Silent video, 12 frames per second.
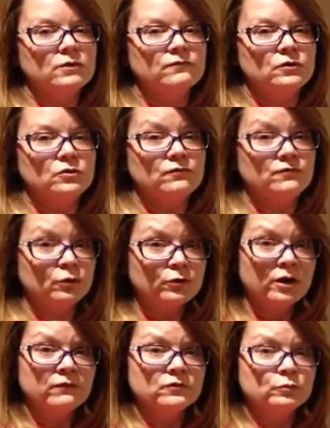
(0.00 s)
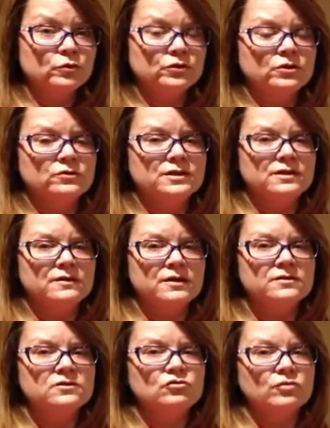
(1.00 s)
if you feel comfortable using
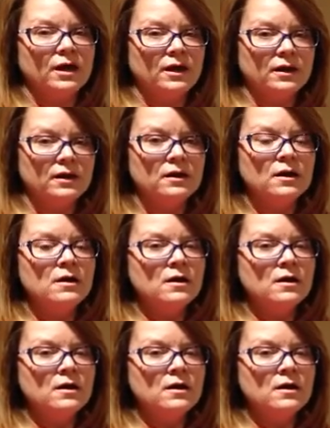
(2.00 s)
this, you can.